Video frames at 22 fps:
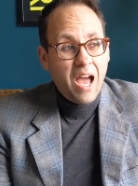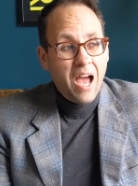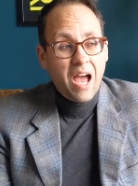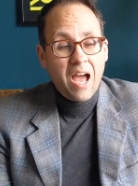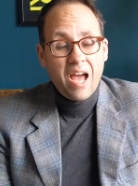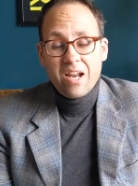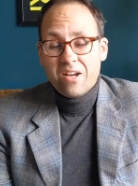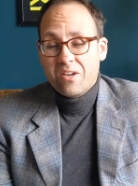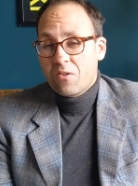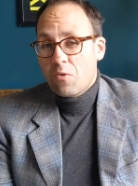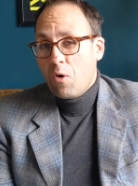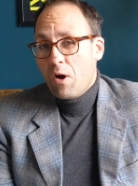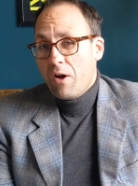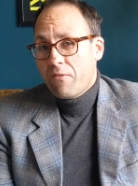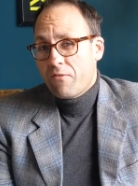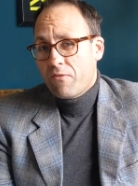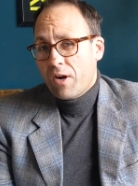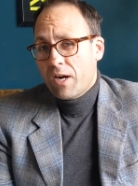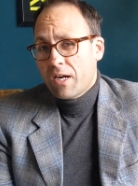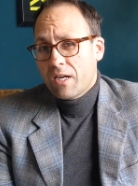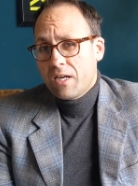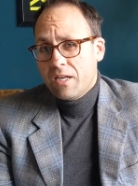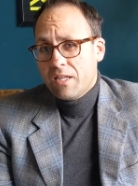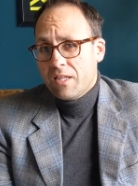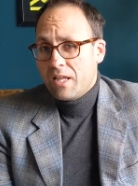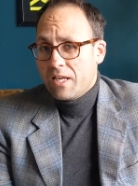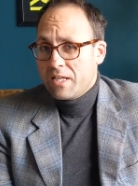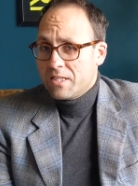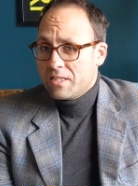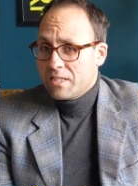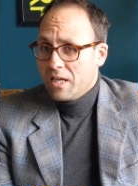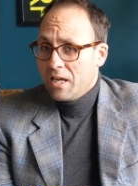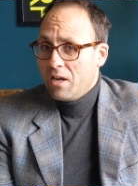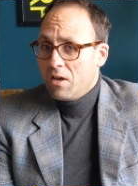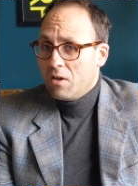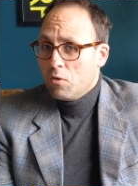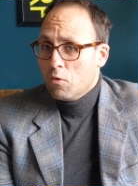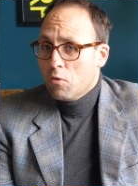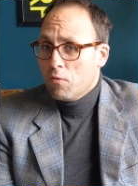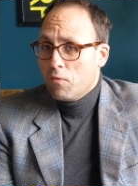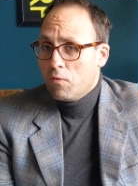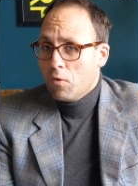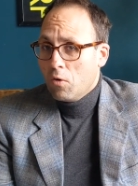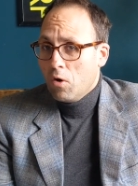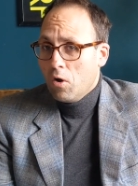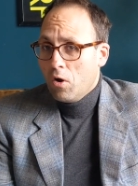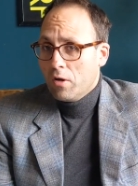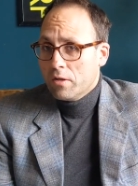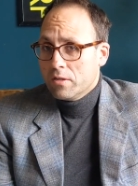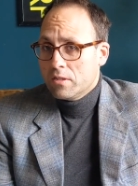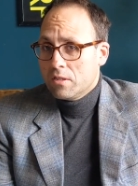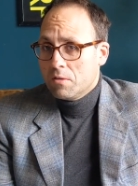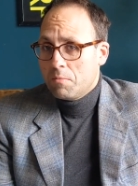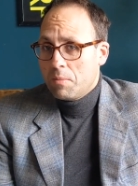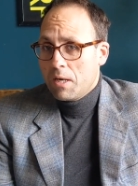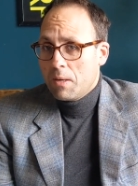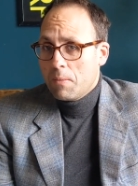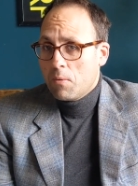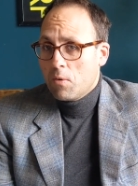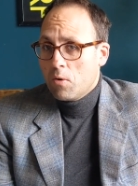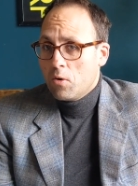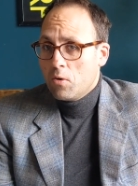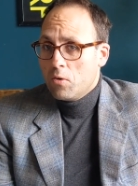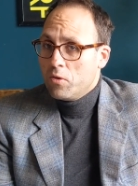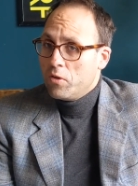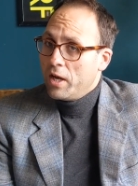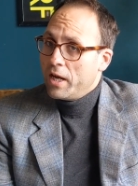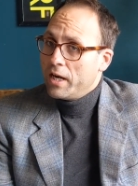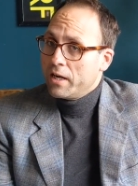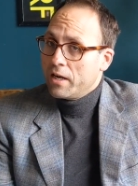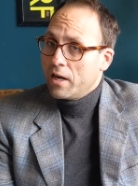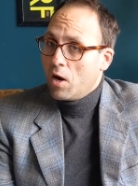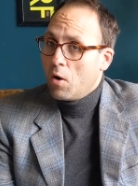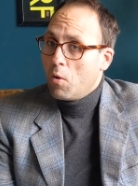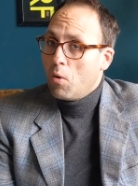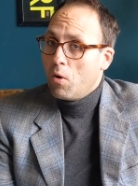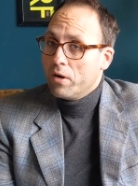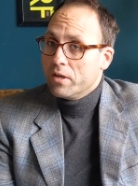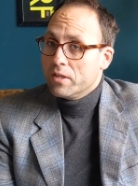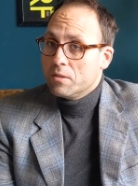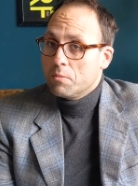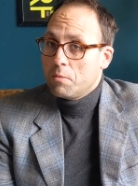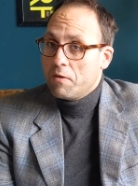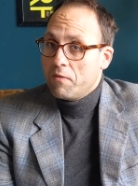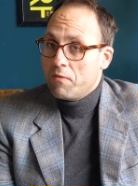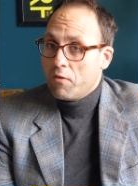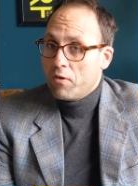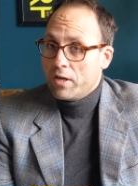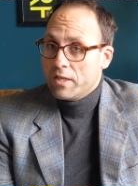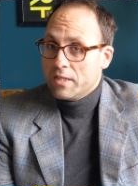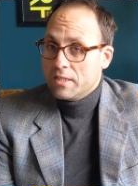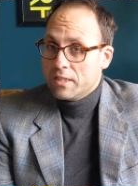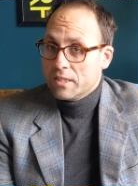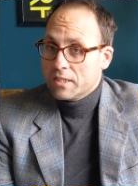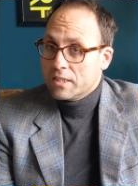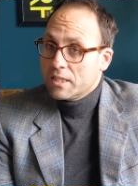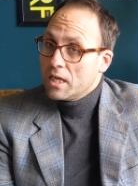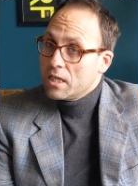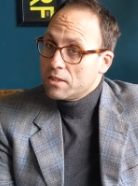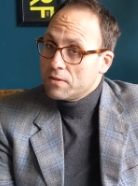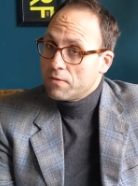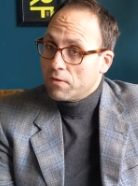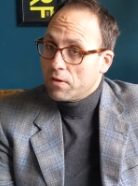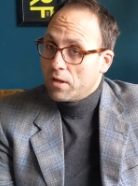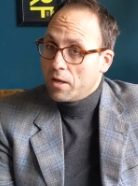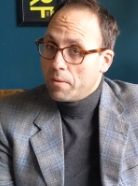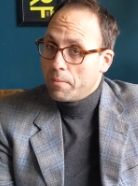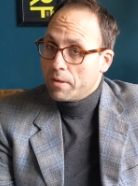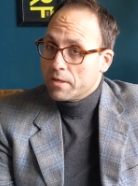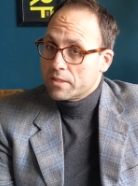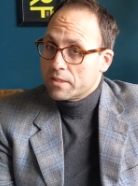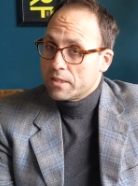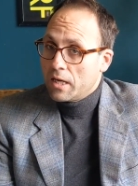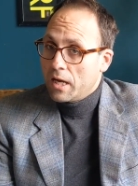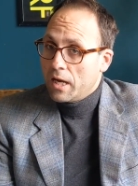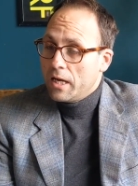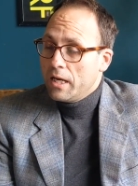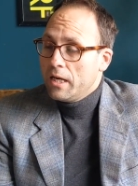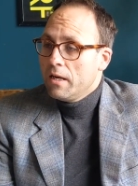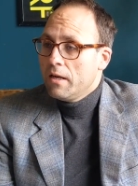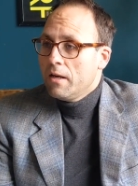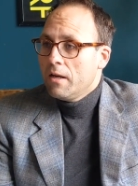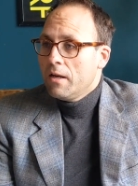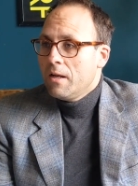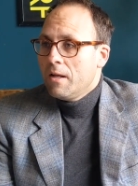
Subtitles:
and quite frankly, they say an awful lot to people who then go on to be very successful, I must say,